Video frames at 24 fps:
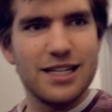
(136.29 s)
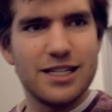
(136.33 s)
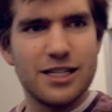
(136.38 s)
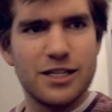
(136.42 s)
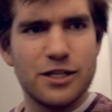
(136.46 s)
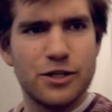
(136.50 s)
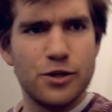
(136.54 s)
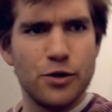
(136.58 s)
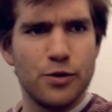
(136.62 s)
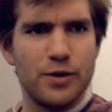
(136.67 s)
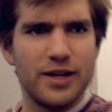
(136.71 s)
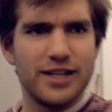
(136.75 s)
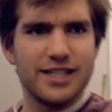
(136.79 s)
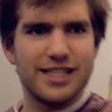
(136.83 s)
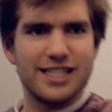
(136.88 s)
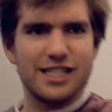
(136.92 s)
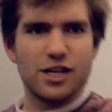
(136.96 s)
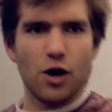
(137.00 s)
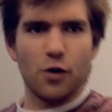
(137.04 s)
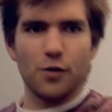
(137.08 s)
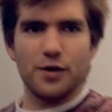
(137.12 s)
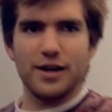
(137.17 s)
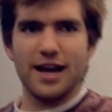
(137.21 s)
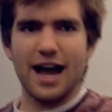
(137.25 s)
Students
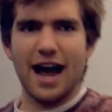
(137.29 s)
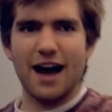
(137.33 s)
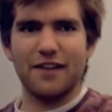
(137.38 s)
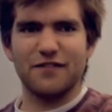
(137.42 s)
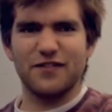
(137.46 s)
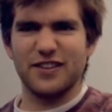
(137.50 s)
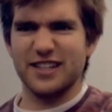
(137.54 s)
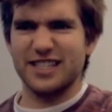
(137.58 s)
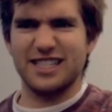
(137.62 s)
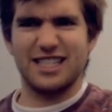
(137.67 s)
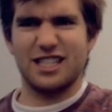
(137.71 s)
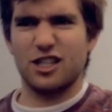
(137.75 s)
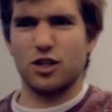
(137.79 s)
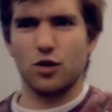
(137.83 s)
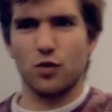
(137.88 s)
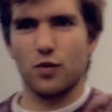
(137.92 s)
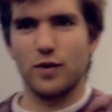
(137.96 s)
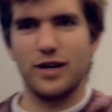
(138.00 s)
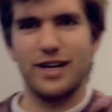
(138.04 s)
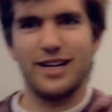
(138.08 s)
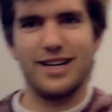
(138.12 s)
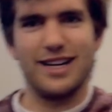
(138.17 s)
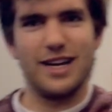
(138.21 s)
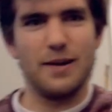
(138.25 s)
don't have this
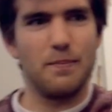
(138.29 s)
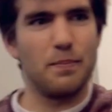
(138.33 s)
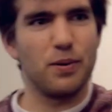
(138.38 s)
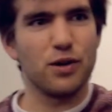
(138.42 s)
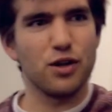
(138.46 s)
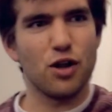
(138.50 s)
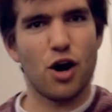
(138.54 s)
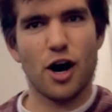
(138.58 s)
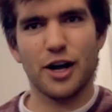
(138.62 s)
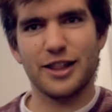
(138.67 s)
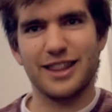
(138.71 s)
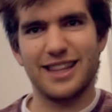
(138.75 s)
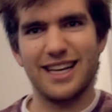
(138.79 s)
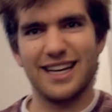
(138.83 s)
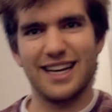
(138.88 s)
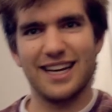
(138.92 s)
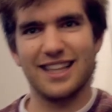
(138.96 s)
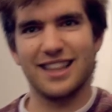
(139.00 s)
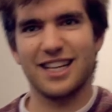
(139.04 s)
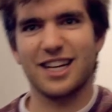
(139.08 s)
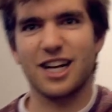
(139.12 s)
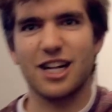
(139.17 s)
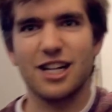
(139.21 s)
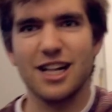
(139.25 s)
3D plot thing
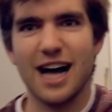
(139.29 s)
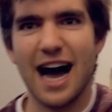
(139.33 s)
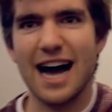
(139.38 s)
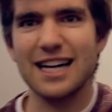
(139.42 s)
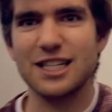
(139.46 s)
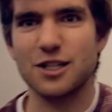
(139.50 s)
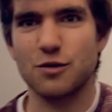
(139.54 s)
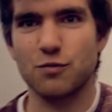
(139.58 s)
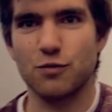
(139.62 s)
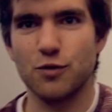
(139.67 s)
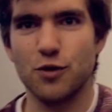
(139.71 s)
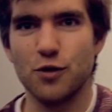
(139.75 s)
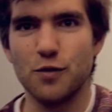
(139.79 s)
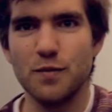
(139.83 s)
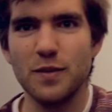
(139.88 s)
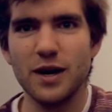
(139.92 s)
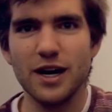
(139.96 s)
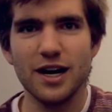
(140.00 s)
in the classroom.